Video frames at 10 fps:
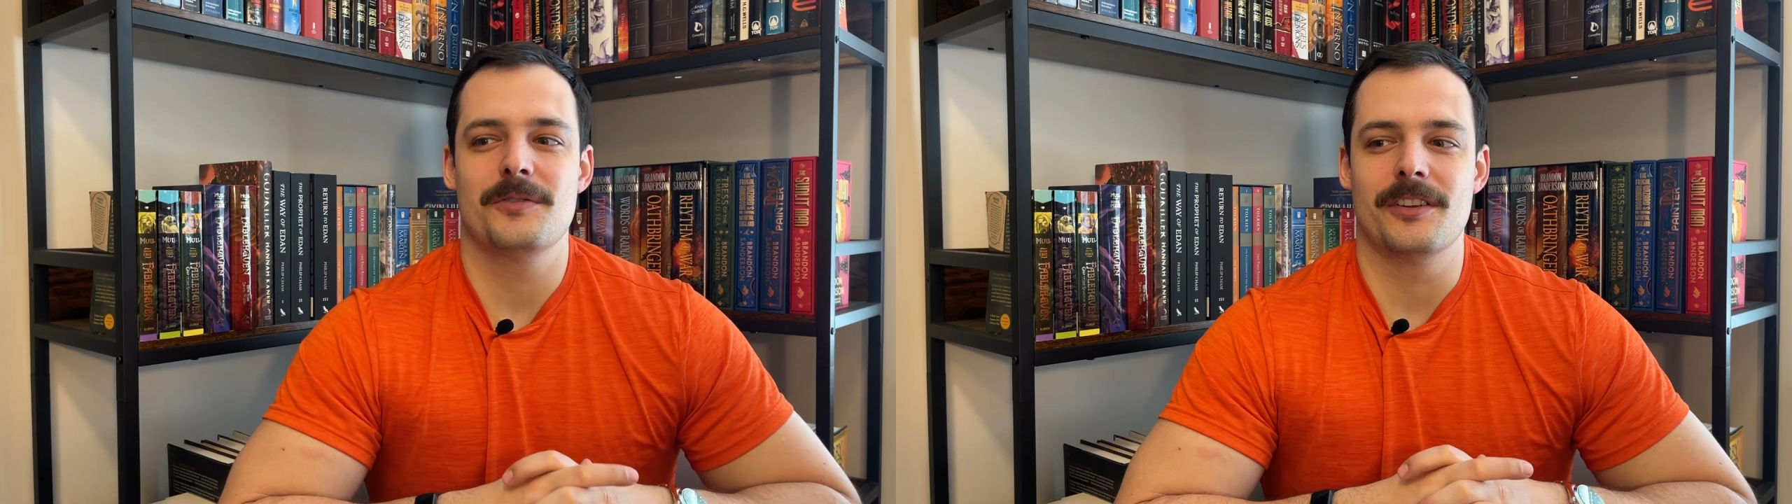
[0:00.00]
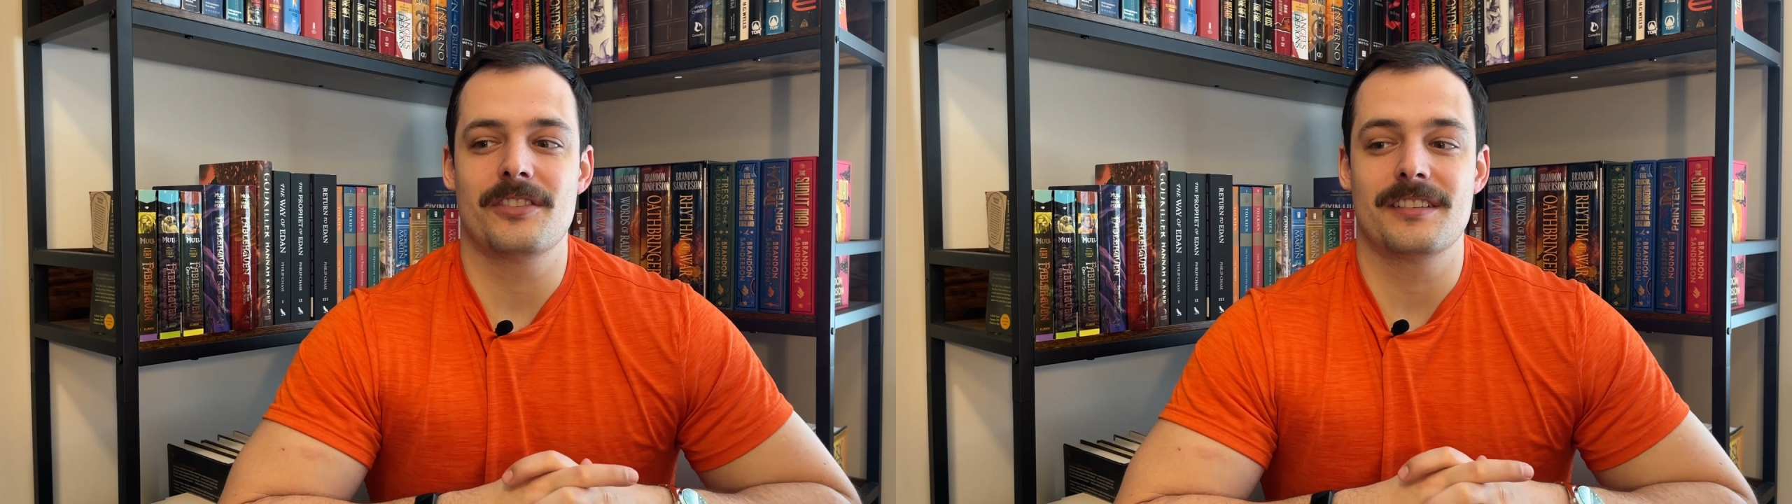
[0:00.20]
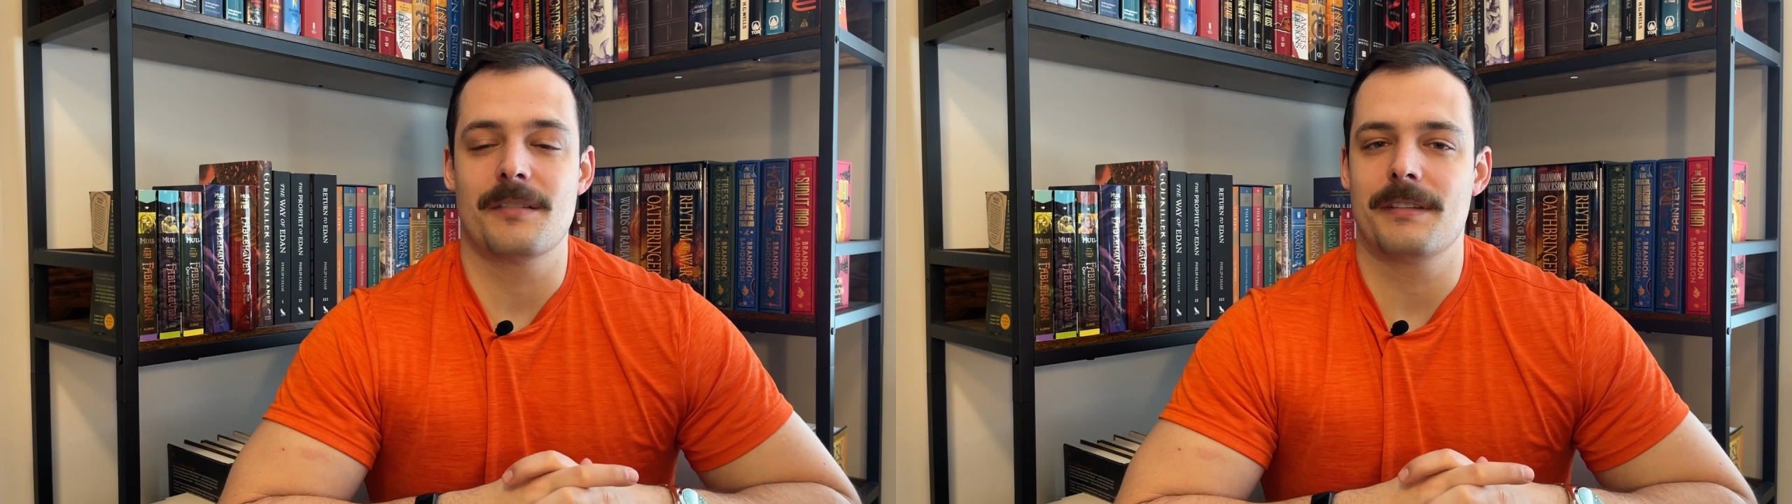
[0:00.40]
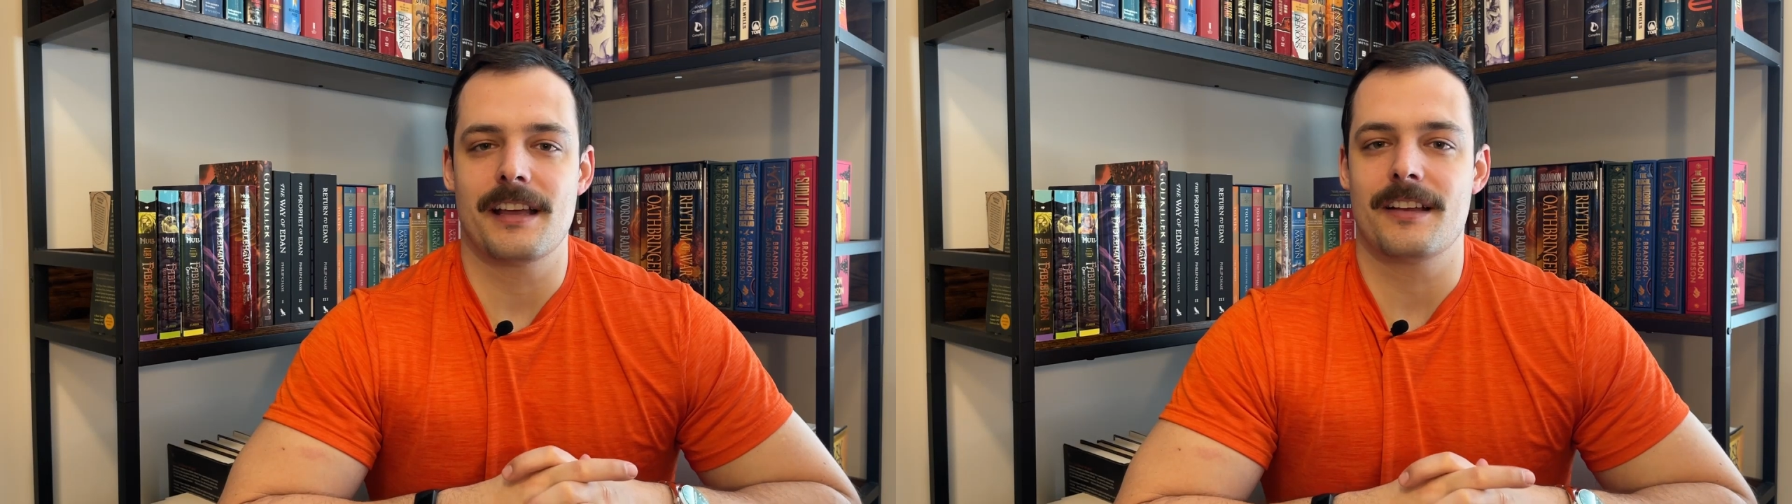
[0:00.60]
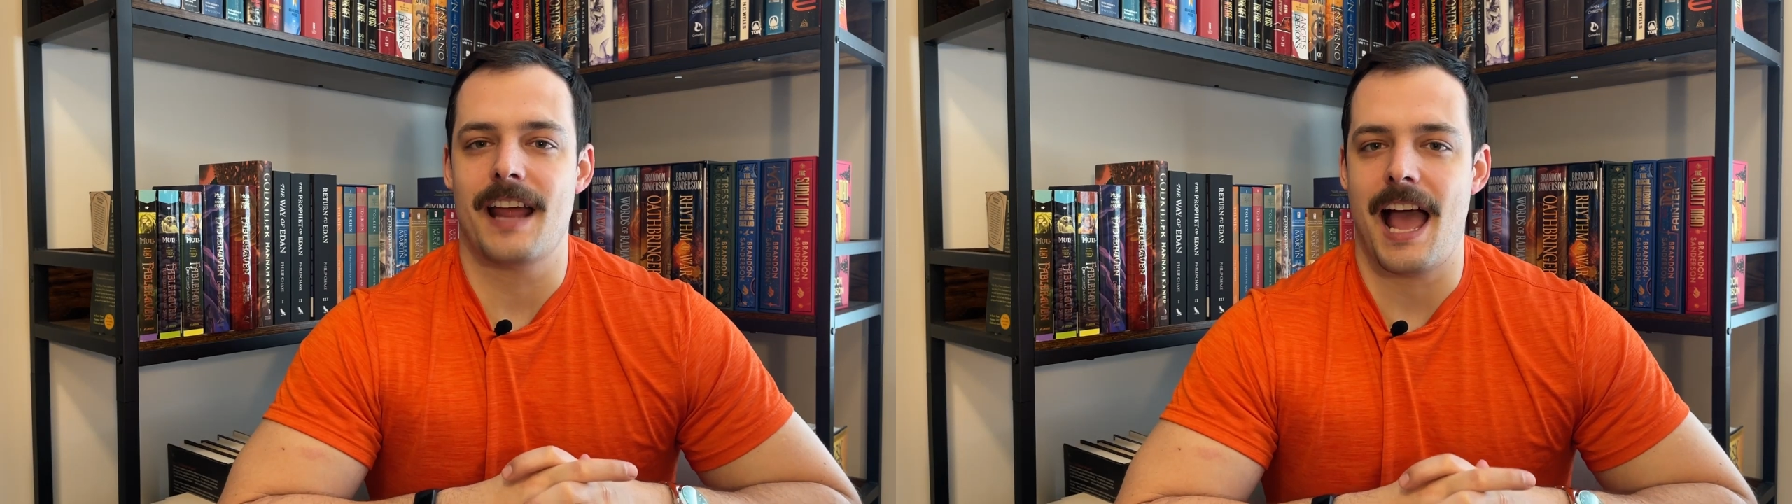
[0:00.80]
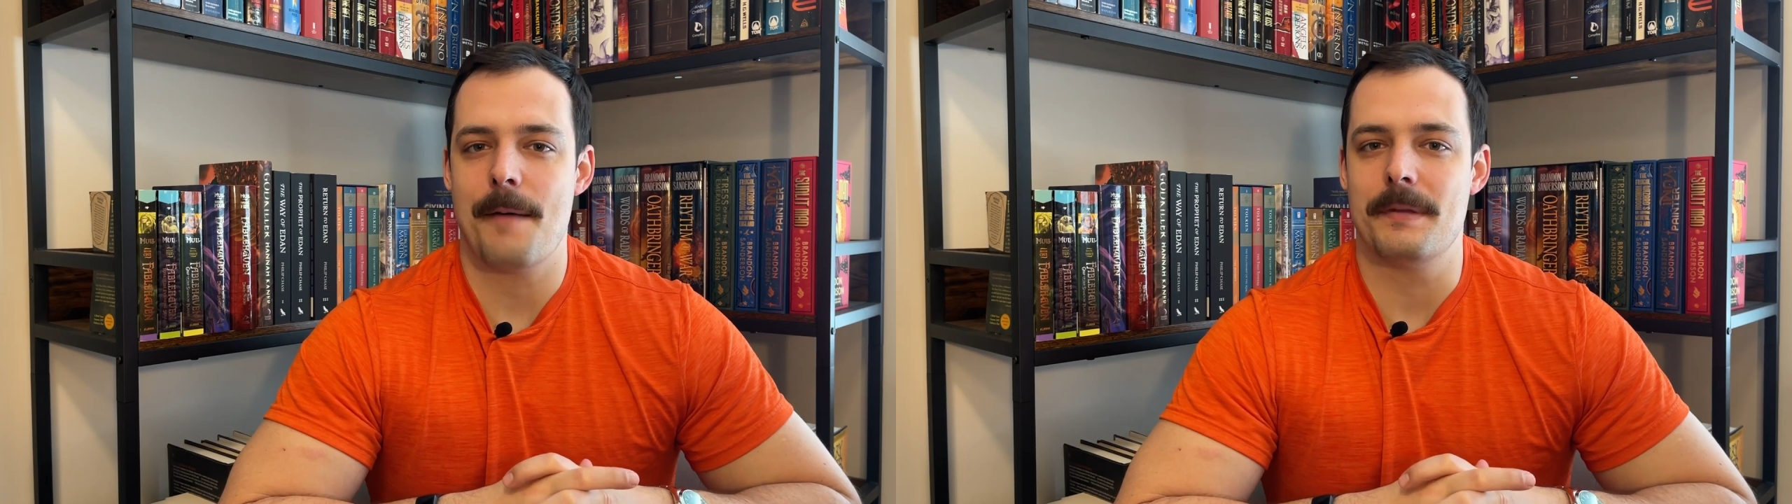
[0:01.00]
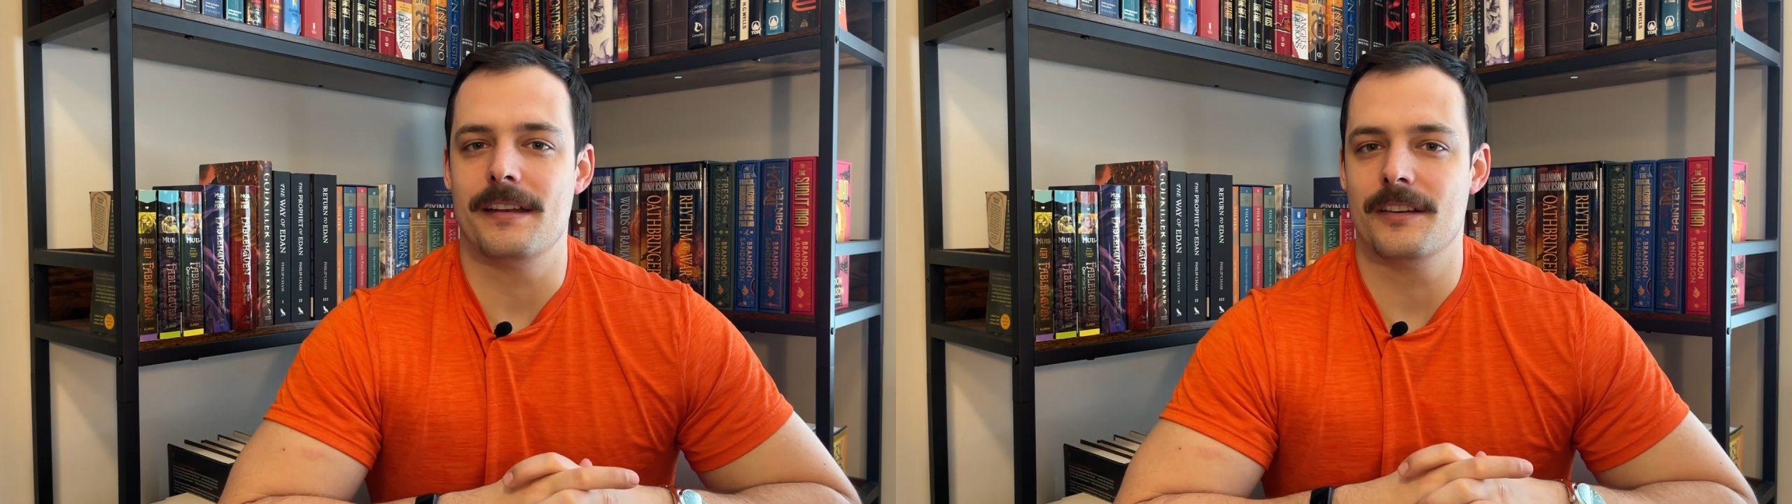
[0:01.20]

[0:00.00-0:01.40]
feels like something that could happen